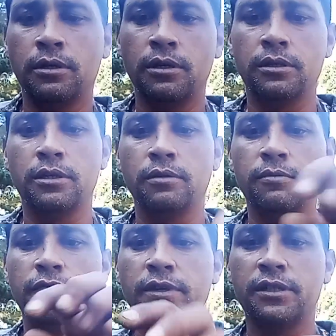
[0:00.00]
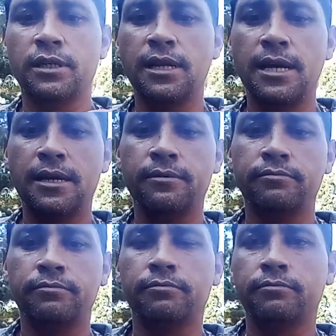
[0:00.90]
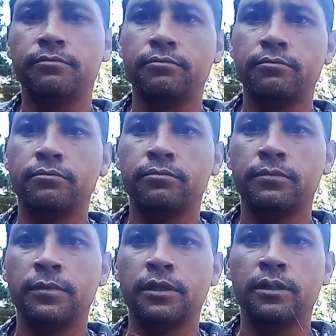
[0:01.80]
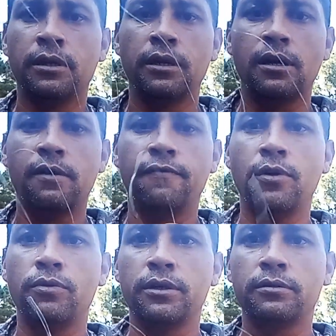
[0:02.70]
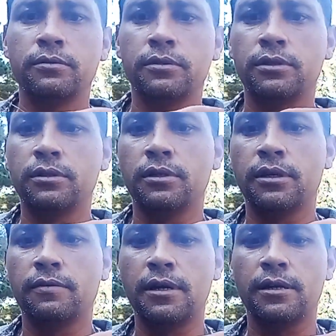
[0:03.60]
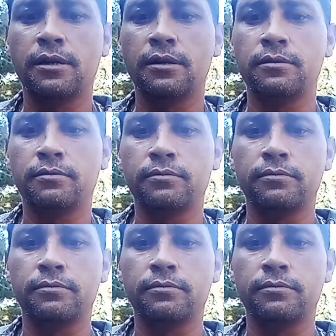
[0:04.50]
I take my fishing line. I fold it just like that right there.